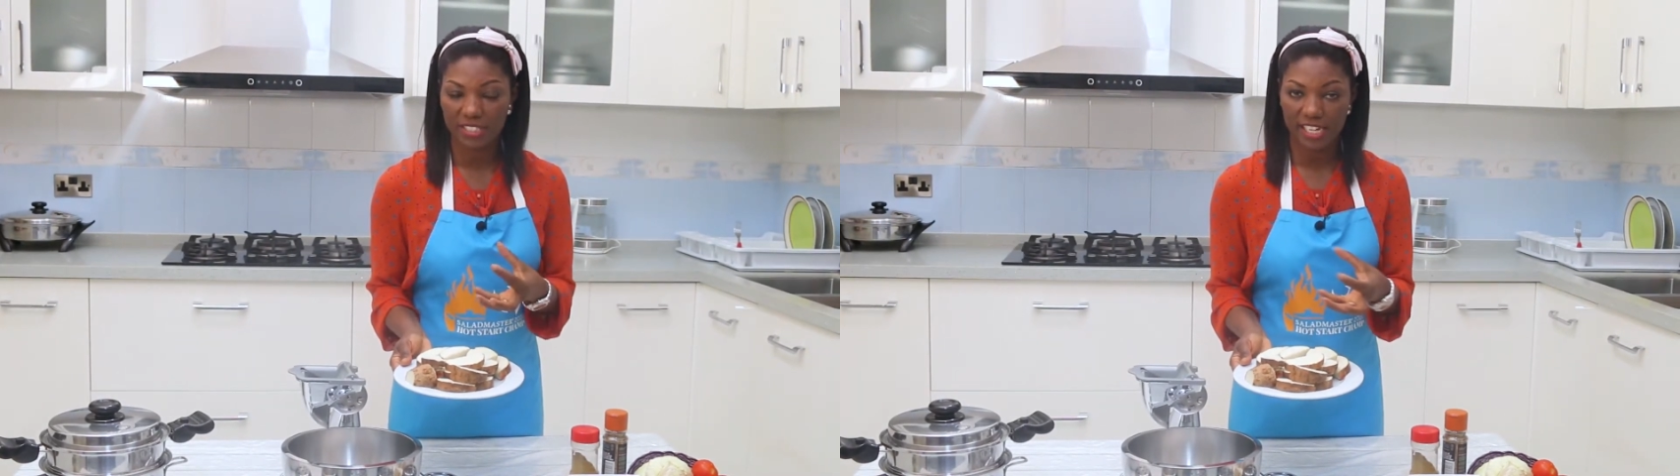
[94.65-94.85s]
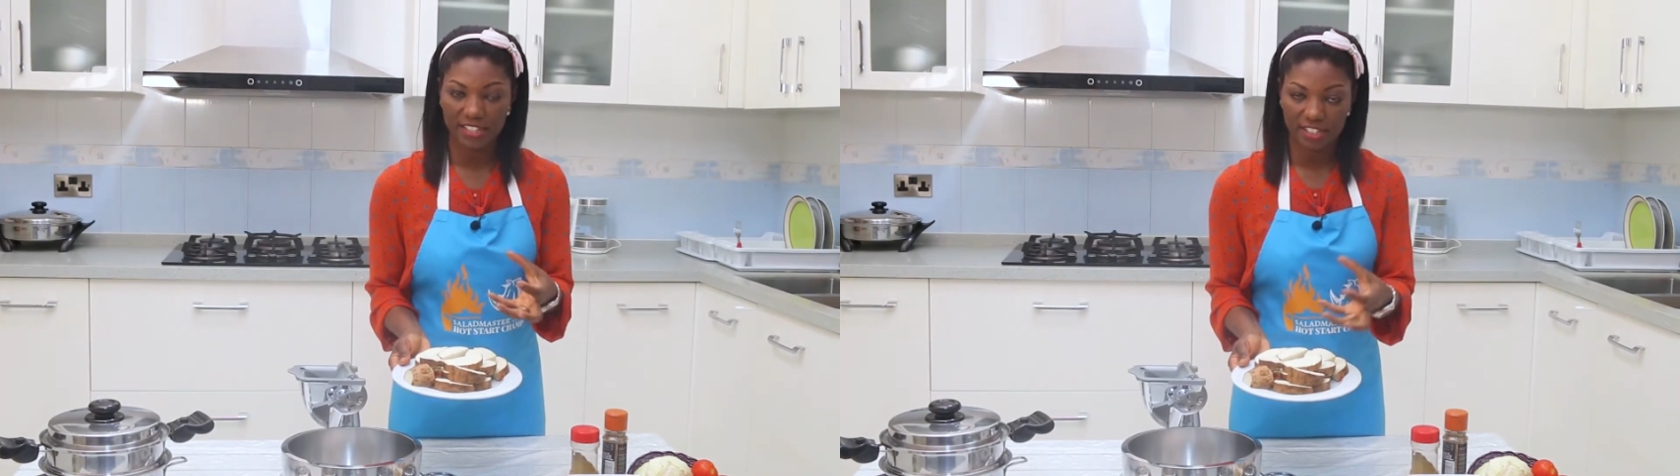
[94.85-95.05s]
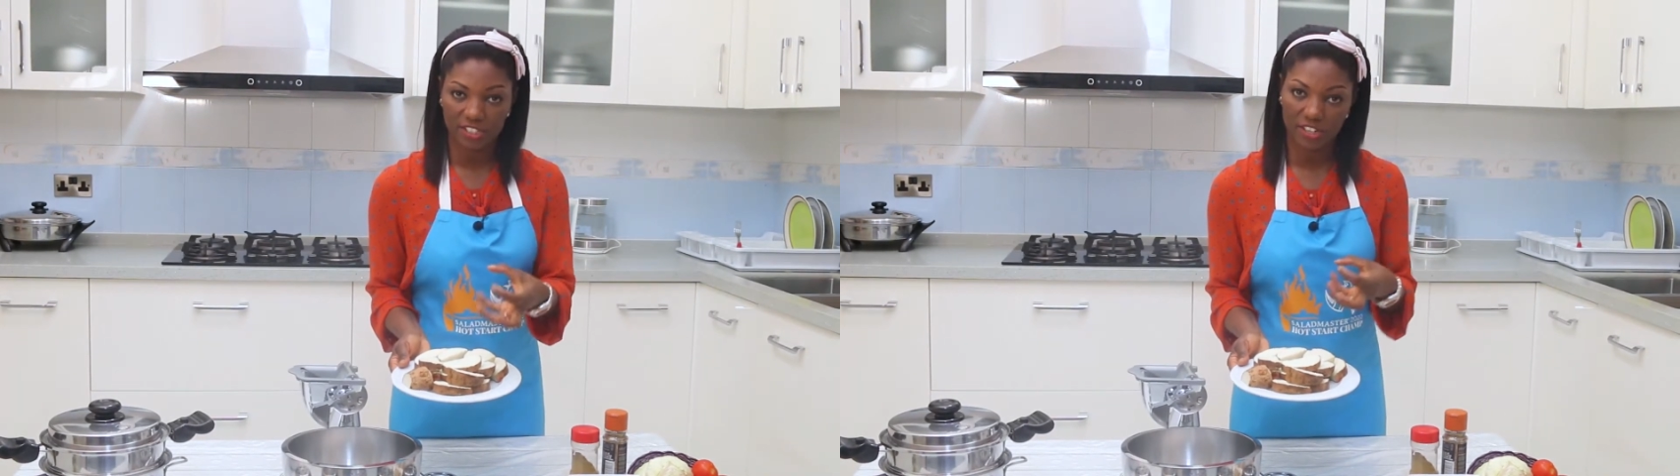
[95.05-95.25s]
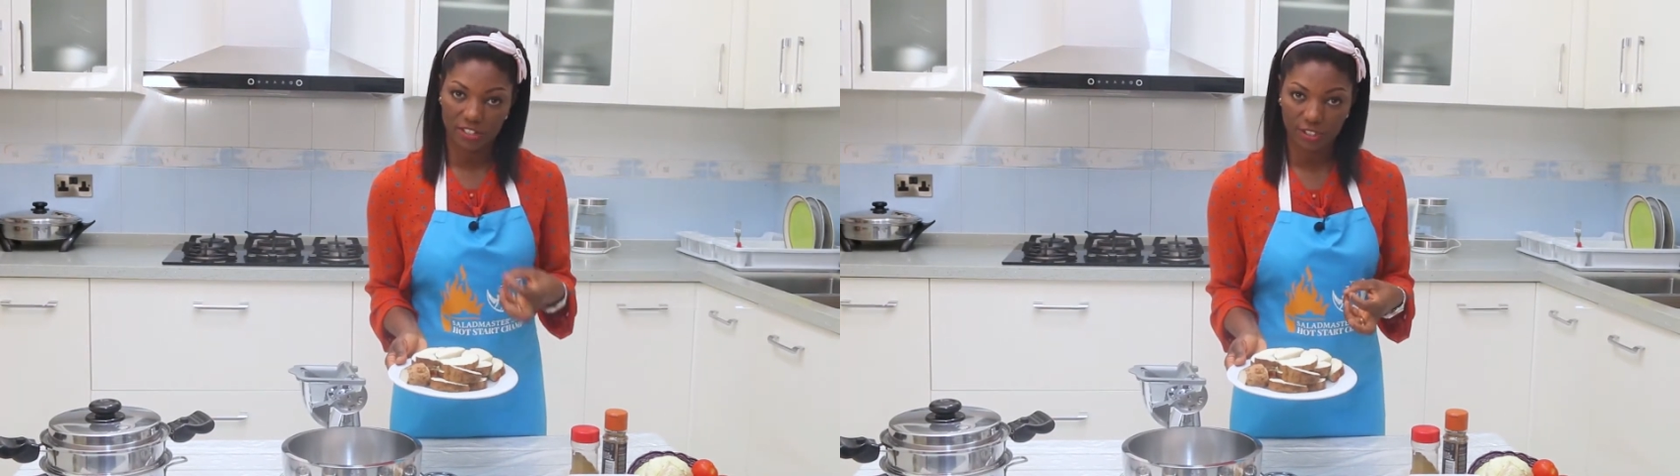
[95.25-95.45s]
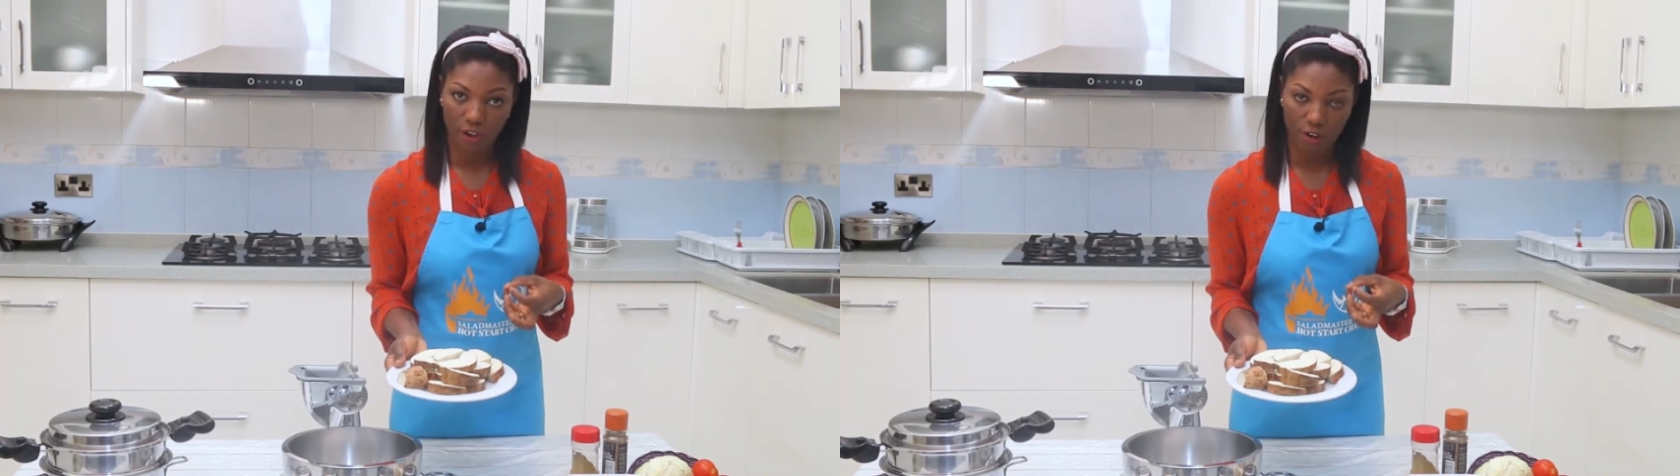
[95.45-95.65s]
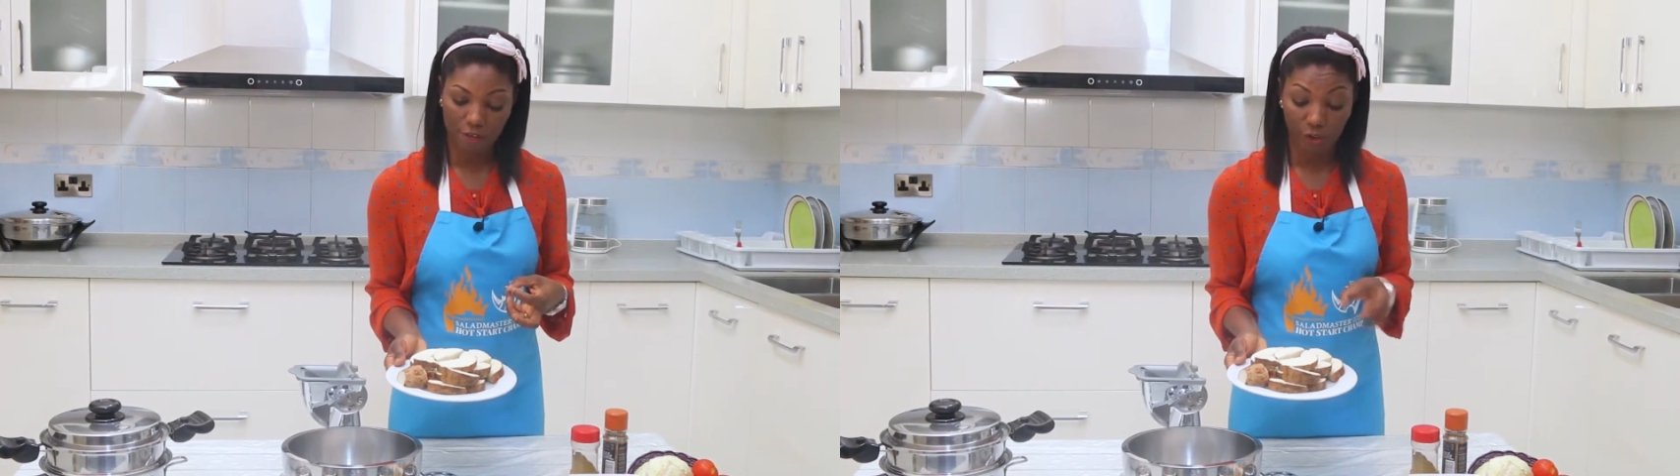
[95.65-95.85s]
take the dirt off,